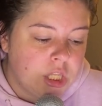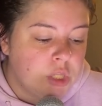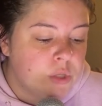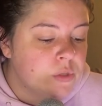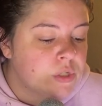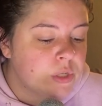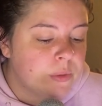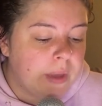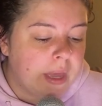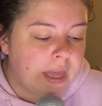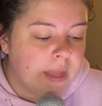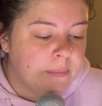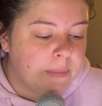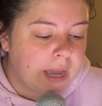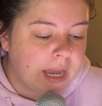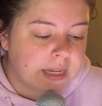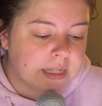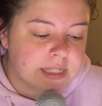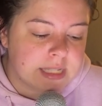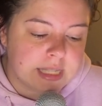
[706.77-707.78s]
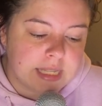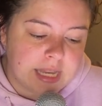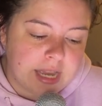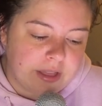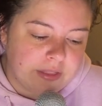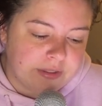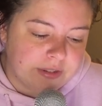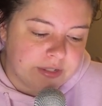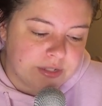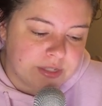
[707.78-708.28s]
You two head back to the
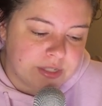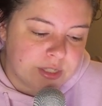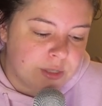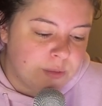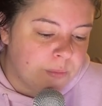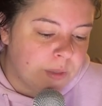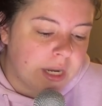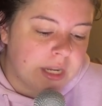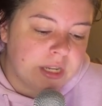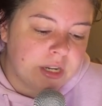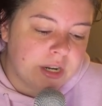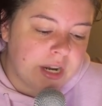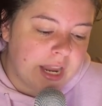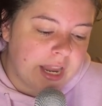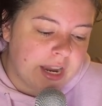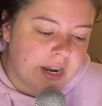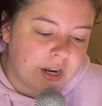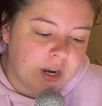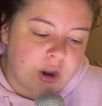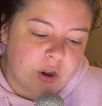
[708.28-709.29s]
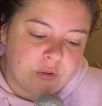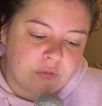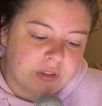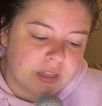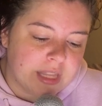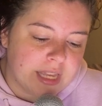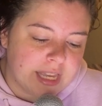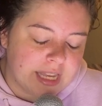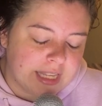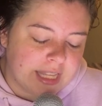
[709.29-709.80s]
others. You brought your hair over
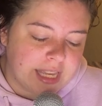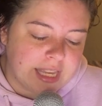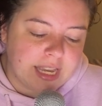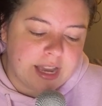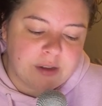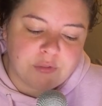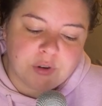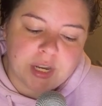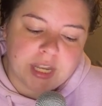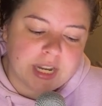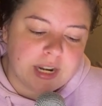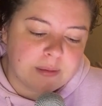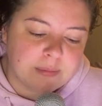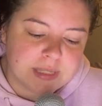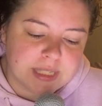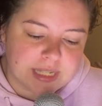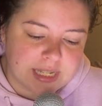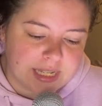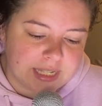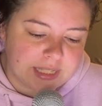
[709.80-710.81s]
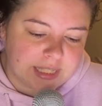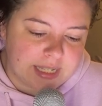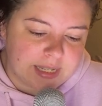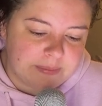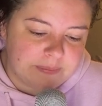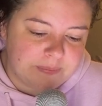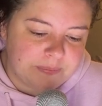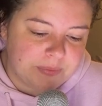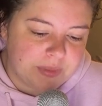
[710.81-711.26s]
the hickey, covering it up sneakily.